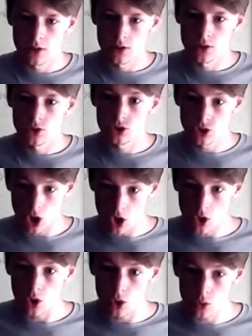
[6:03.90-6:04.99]

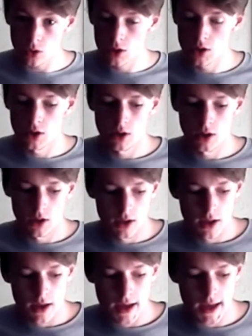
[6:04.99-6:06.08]
So,
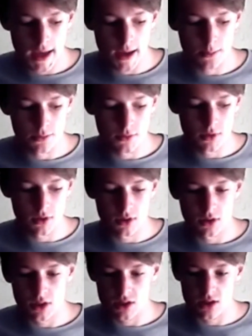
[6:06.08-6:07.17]

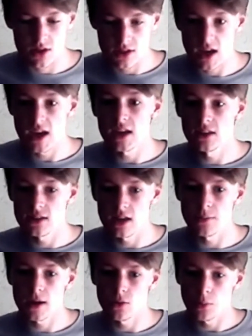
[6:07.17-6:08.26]
the tea in the tea
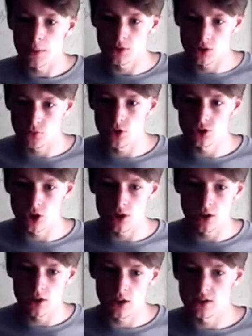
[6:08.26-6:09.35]
bag won't be able to diffuse out
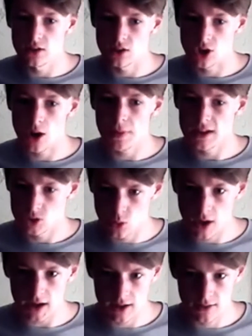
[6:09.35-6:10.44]
into the cup as
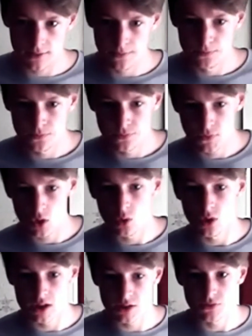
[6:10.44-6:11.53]
quick
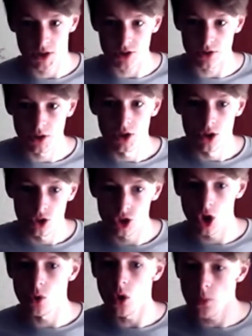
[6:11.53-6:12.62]
or as efficient.
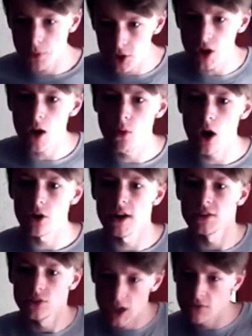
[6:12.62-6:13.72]
So put the hot water
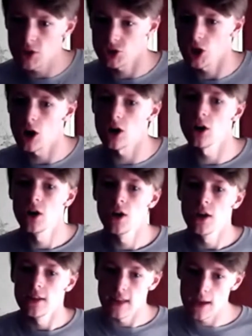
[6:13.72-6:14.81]
in, give it a stir,
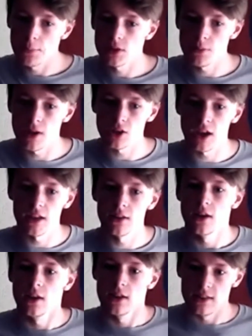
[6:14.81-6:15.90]
then put the milk in,
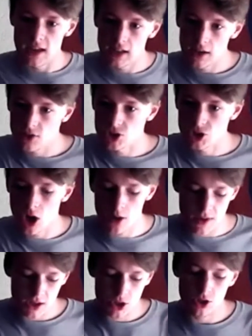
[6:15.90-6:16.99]
then give it a stir,
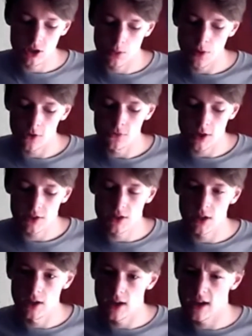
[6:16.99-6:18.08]
make sure it's the perfect
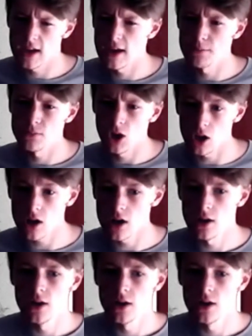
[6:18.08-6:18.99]
colour